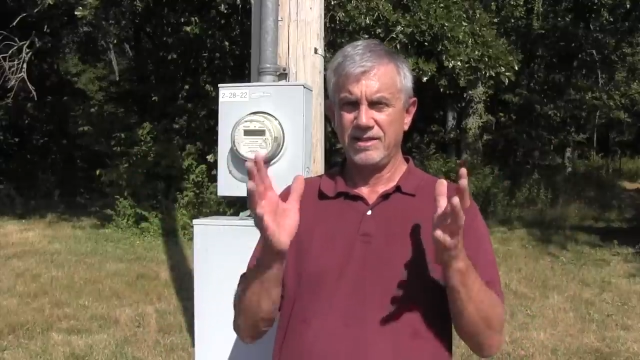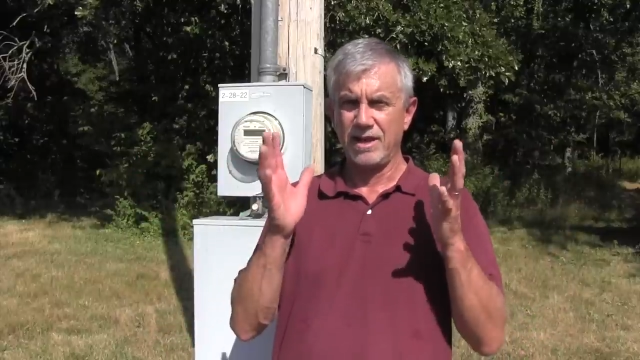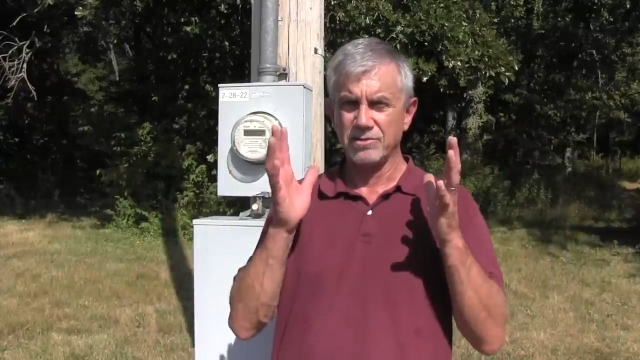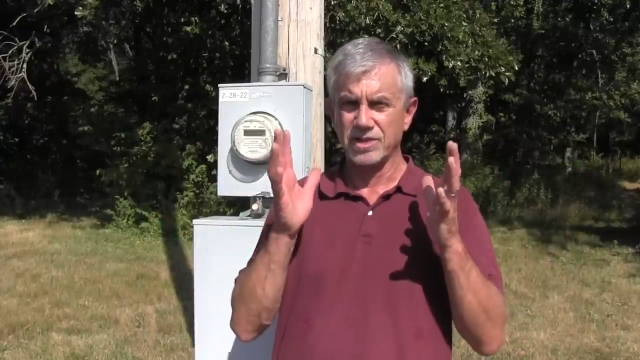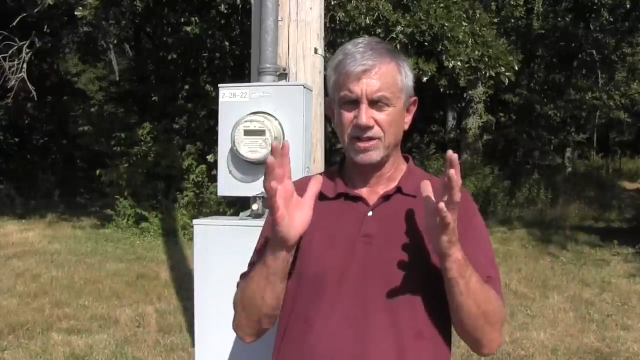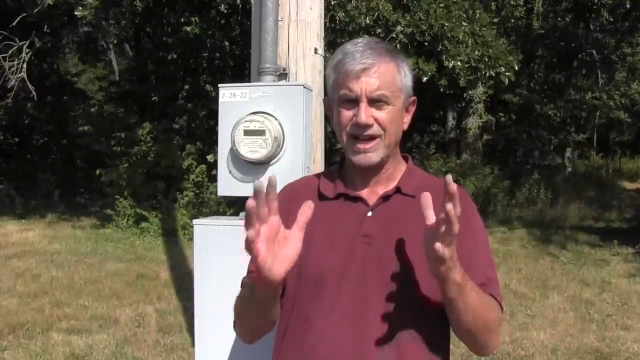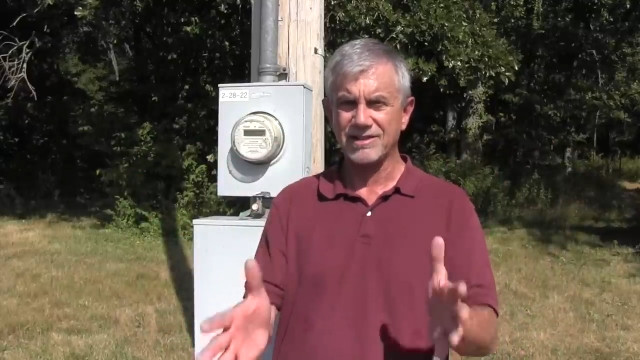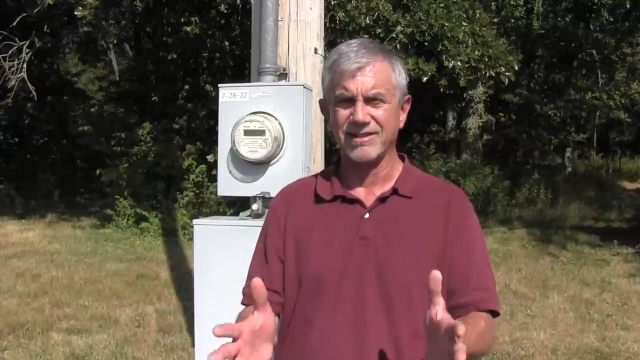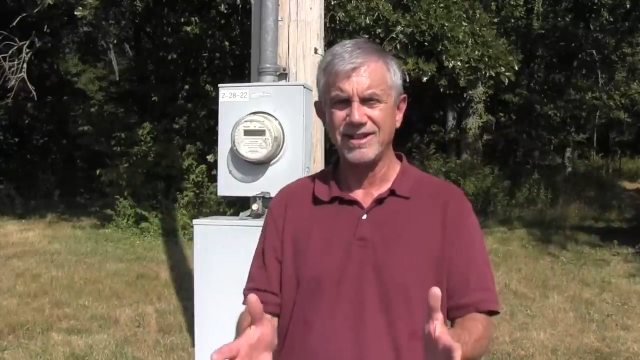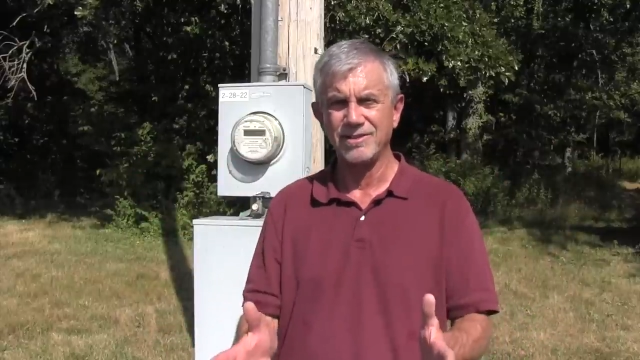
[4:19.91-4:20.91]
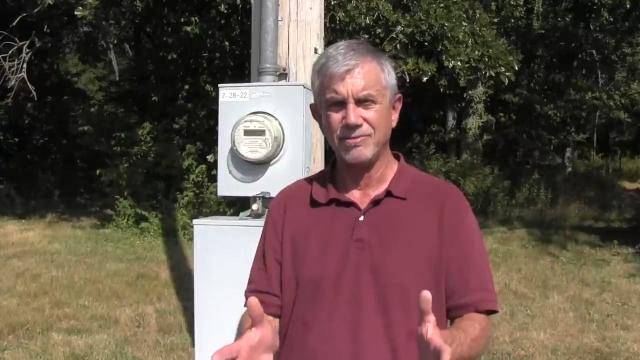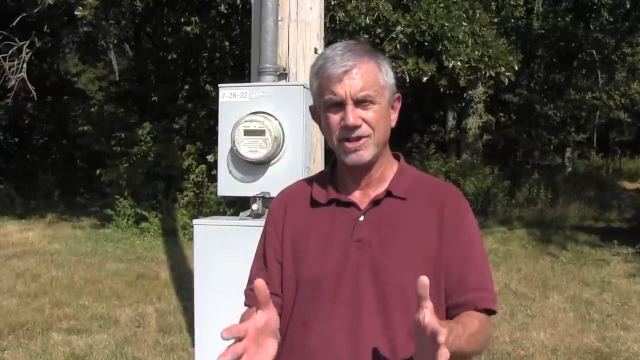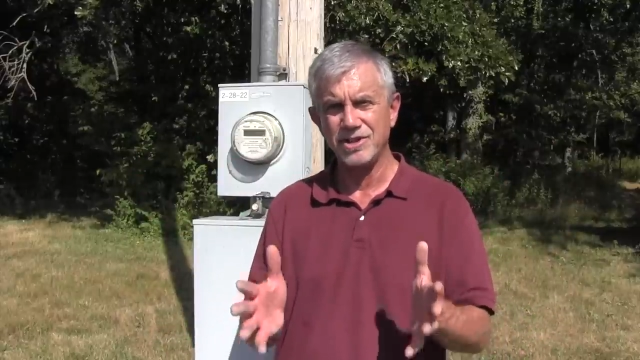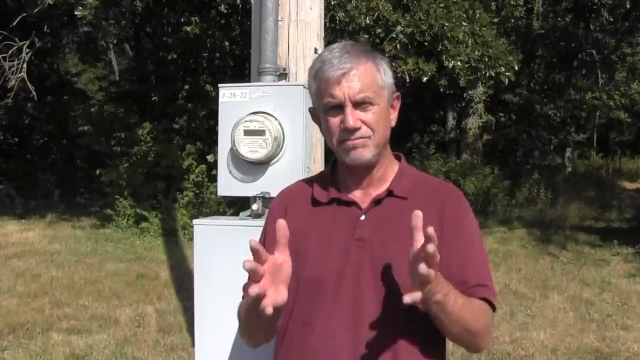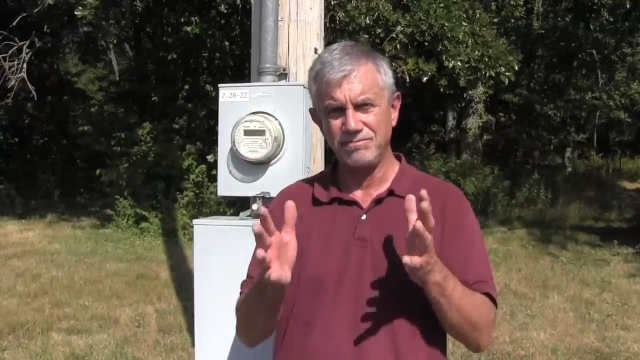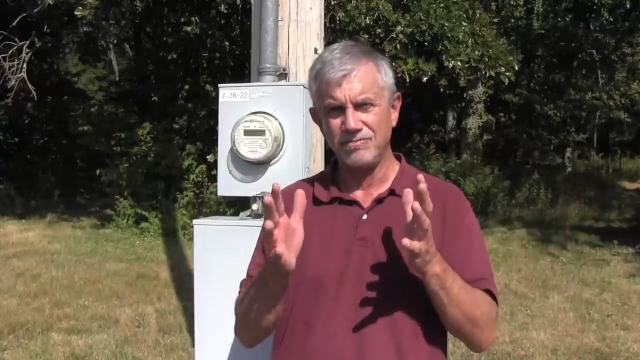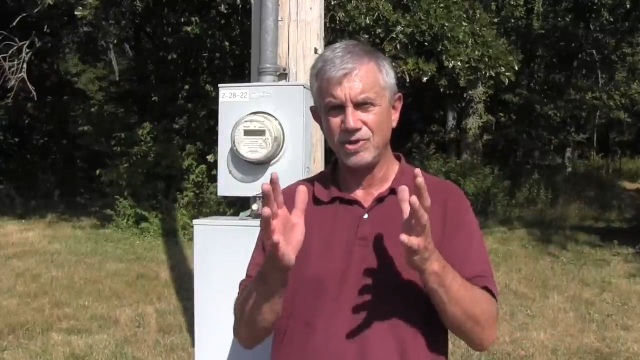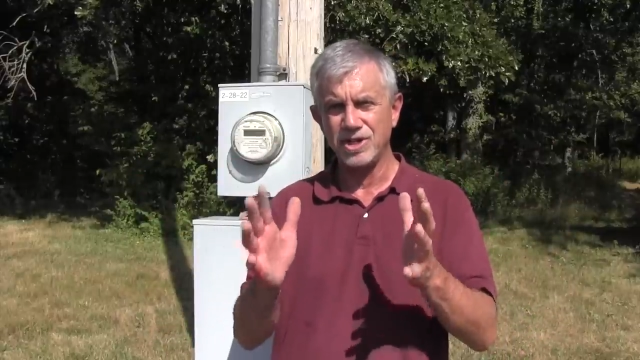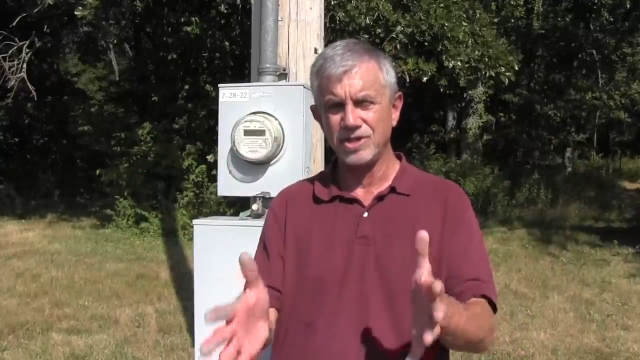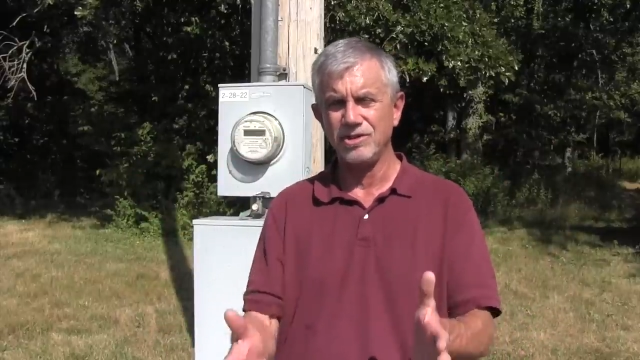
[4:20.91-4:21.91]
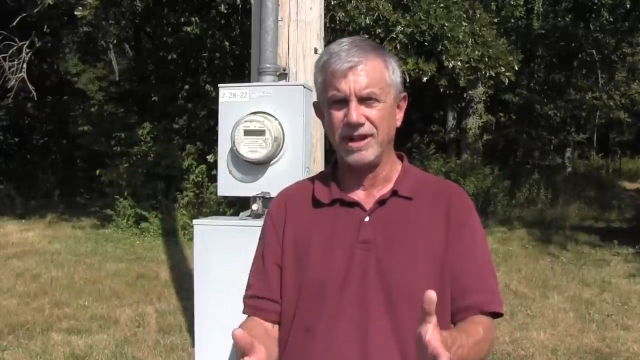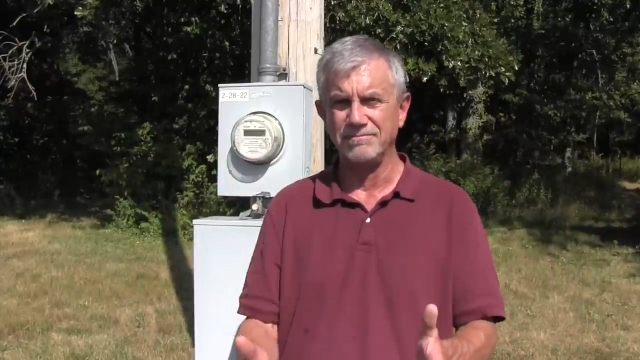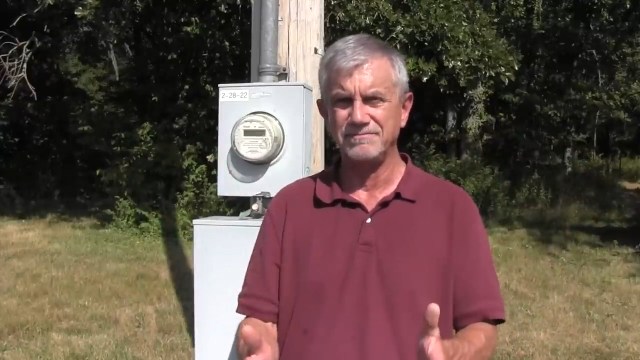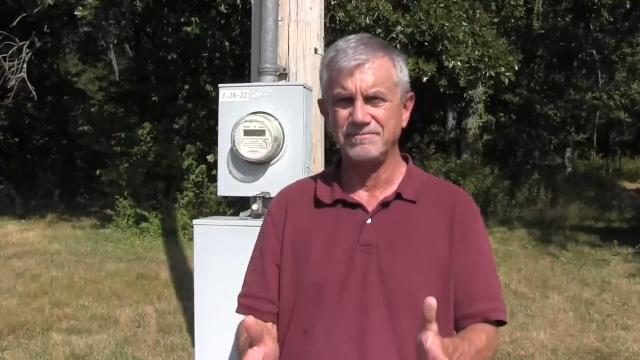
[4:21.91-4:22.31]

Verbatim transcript: that was electric, would you, would you do it